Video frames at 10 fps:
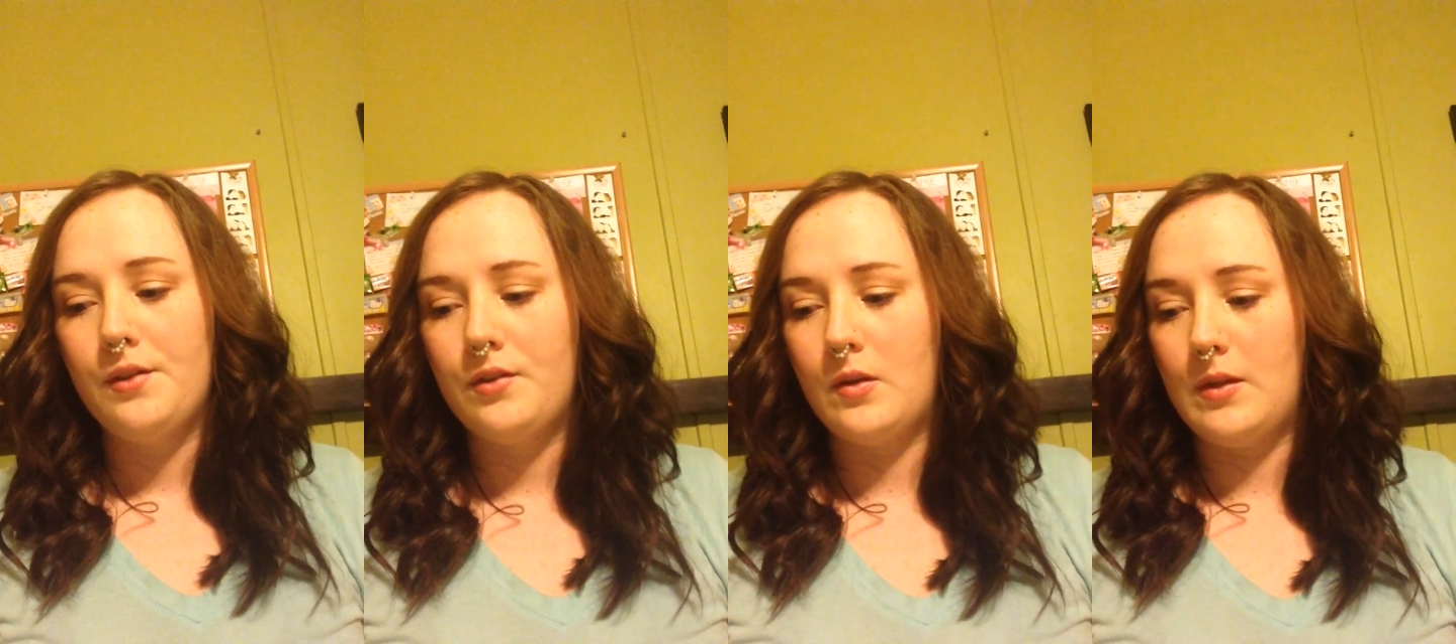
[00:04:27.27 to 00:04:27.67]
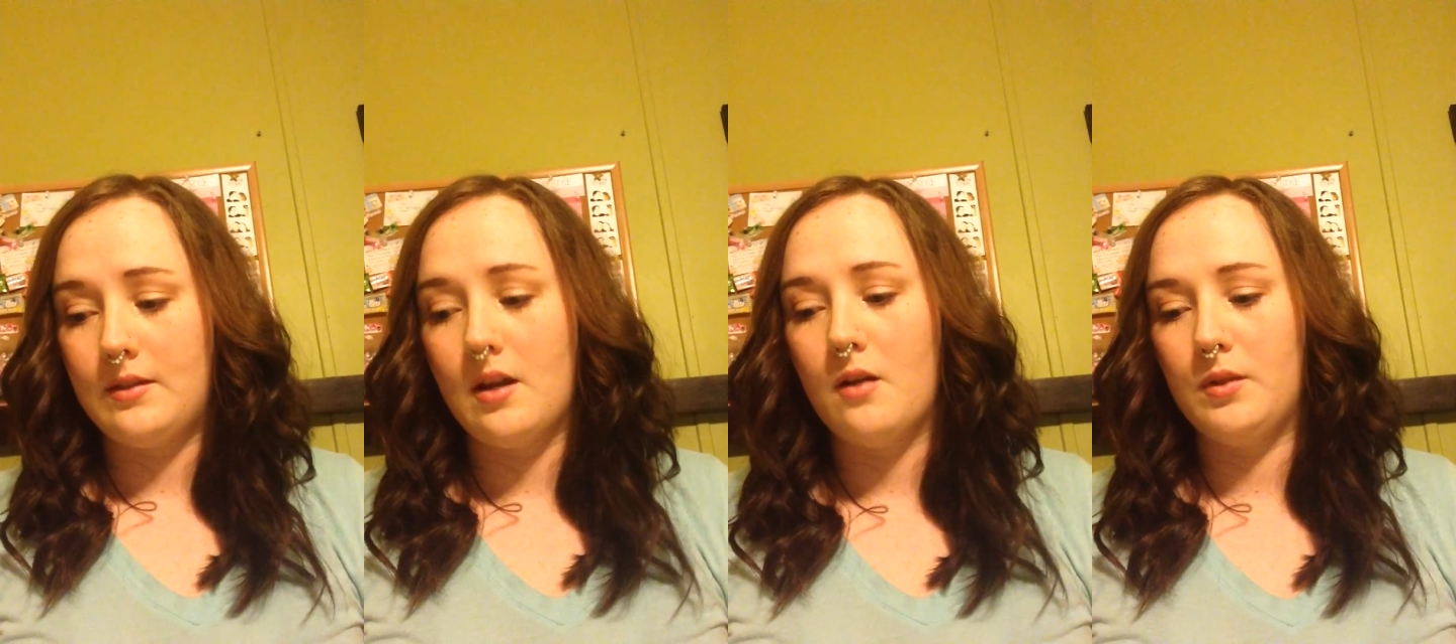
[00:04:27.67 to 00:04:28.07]
So he's
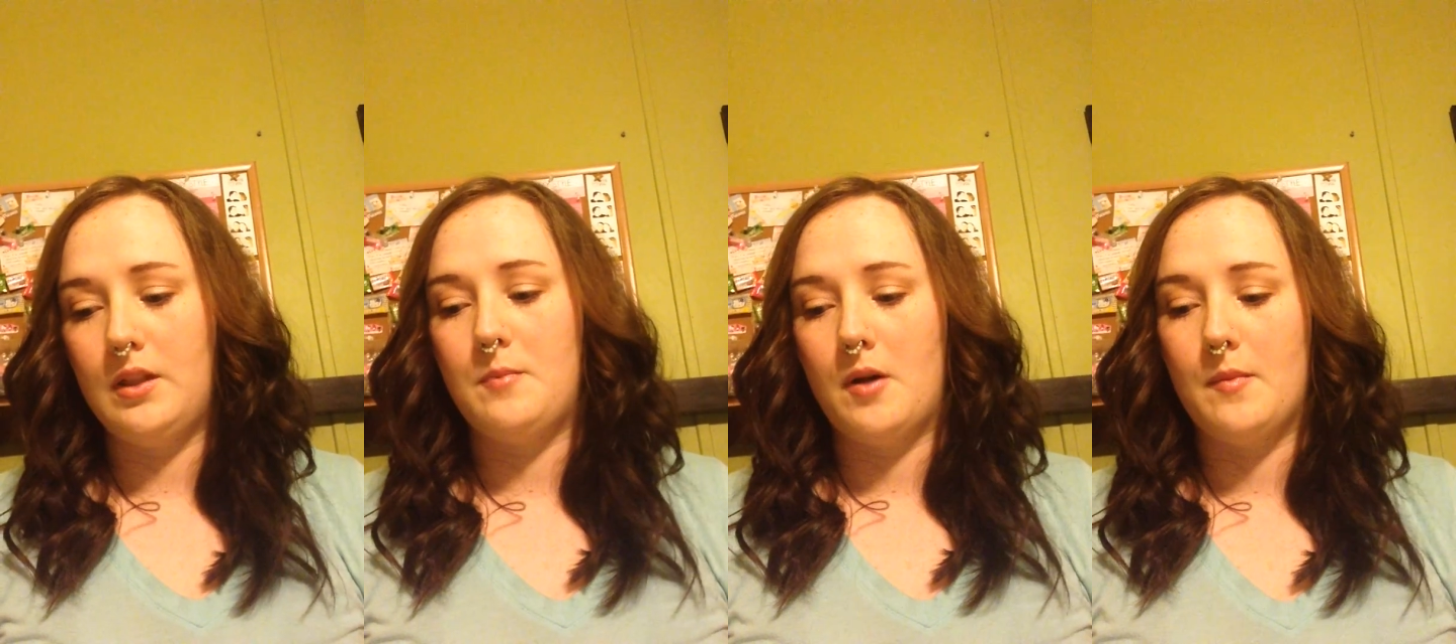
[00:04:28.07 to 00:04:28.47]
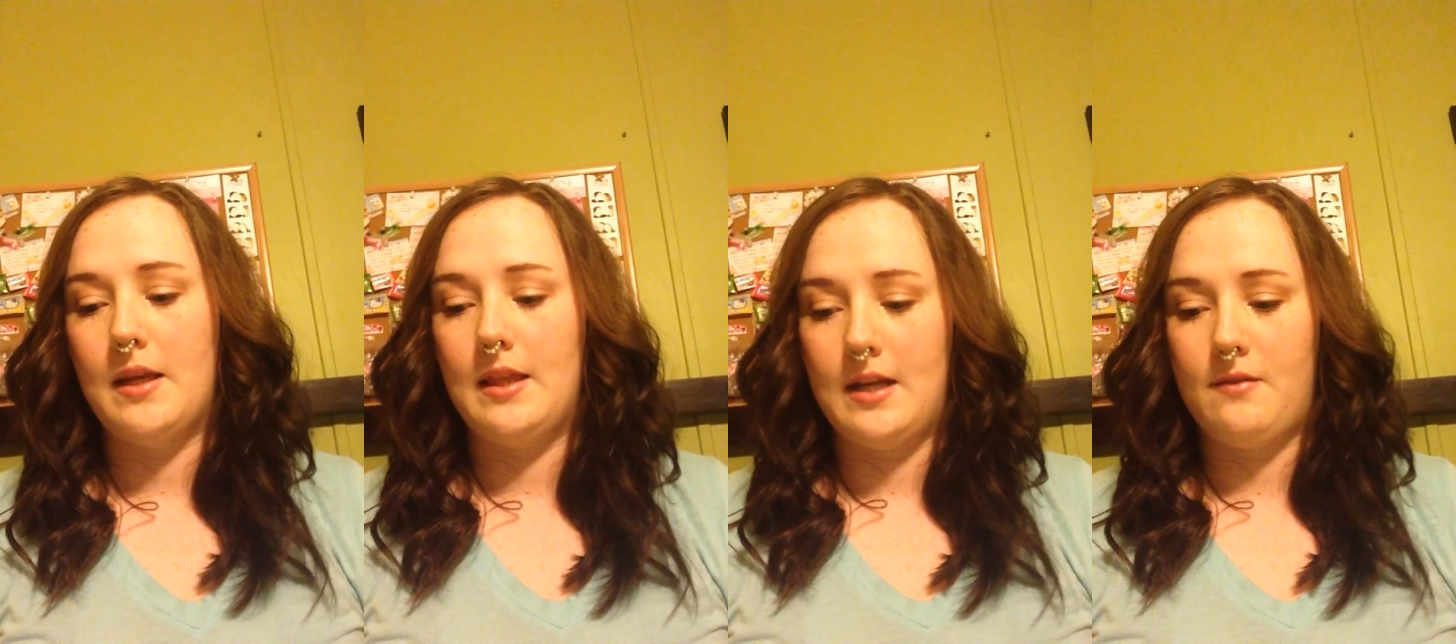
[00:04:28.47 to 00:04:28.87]
not really a part of
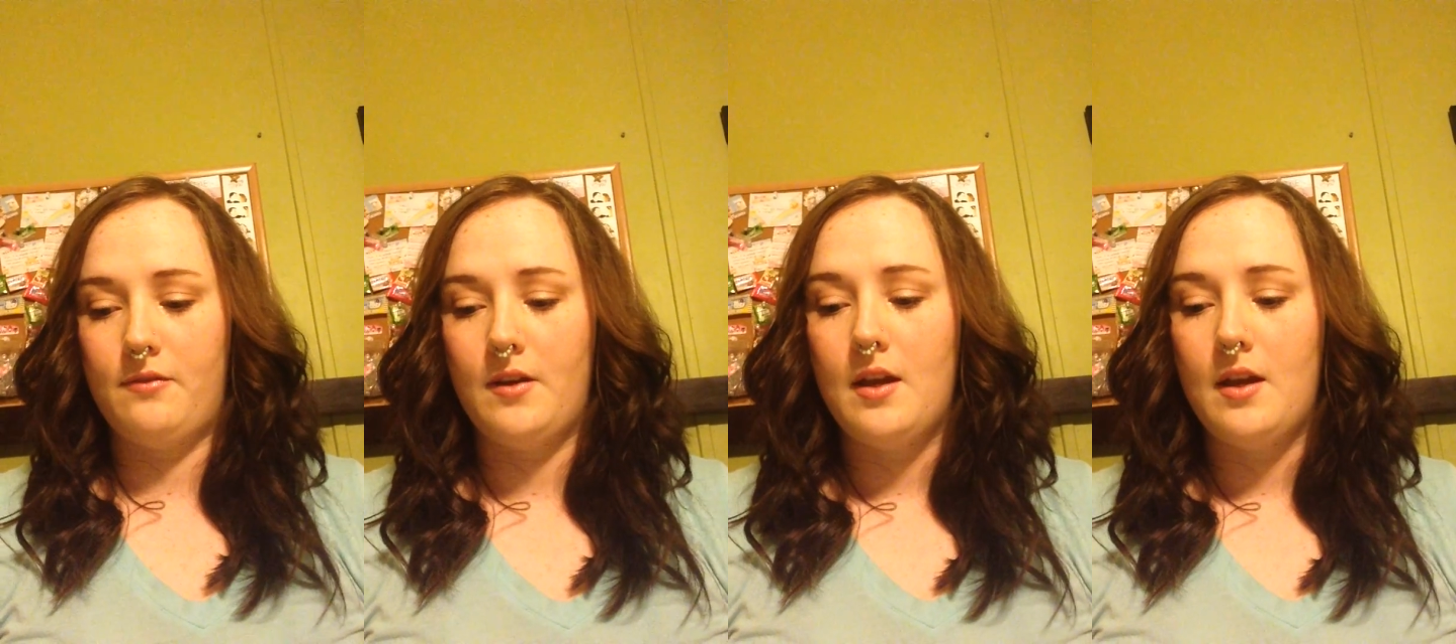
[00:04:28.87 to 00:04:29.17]
my life.